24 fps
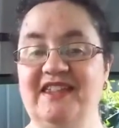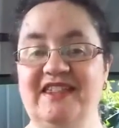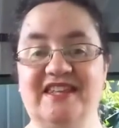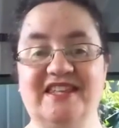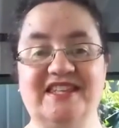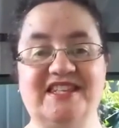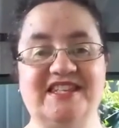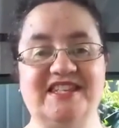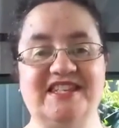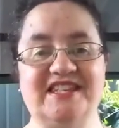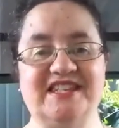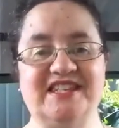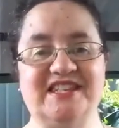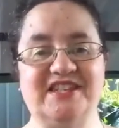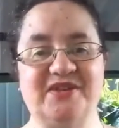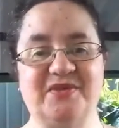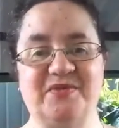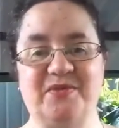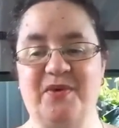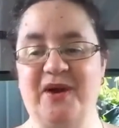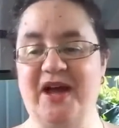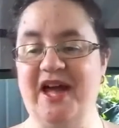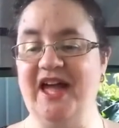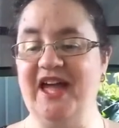This is
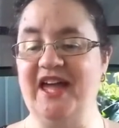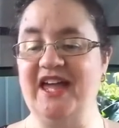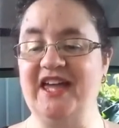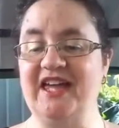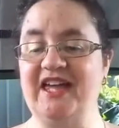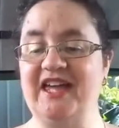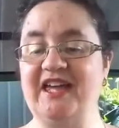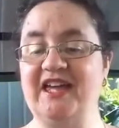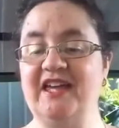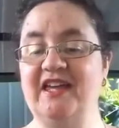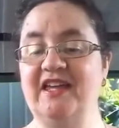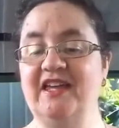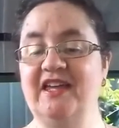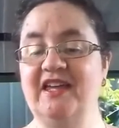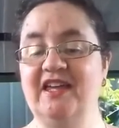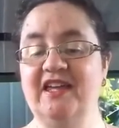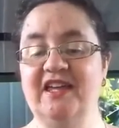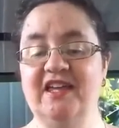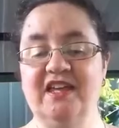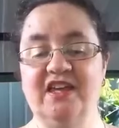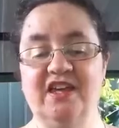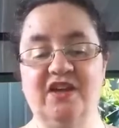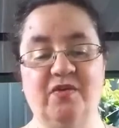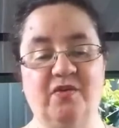the way
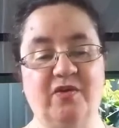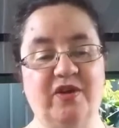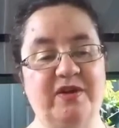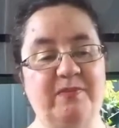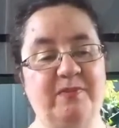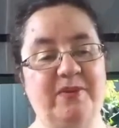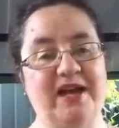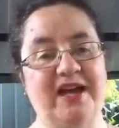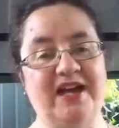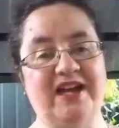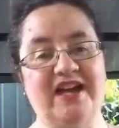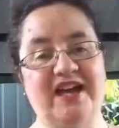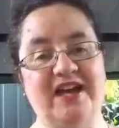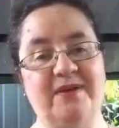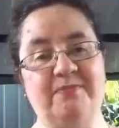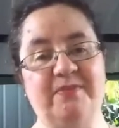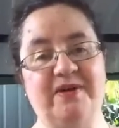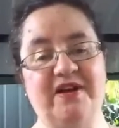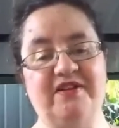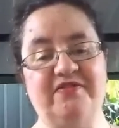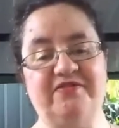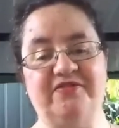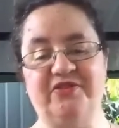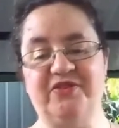we pack
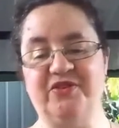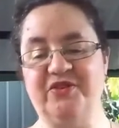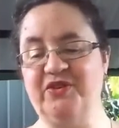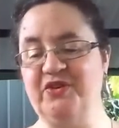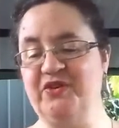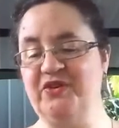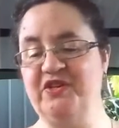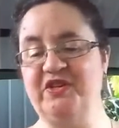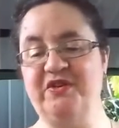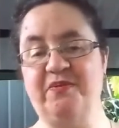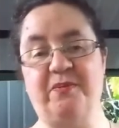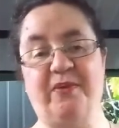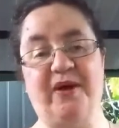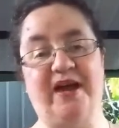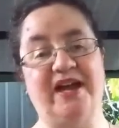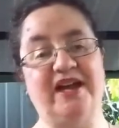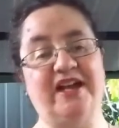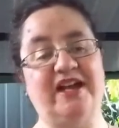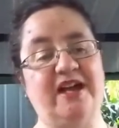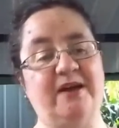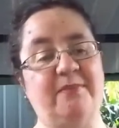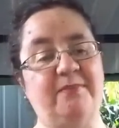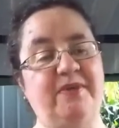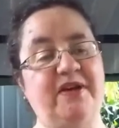up our food,
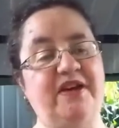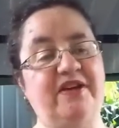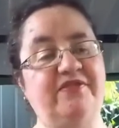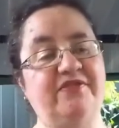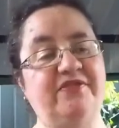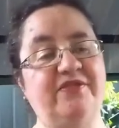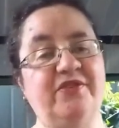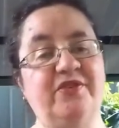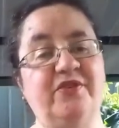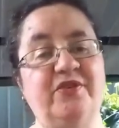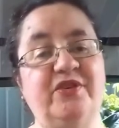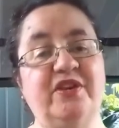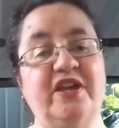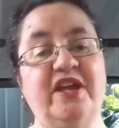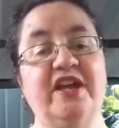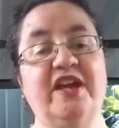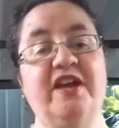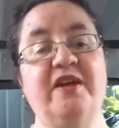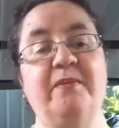pack up our food,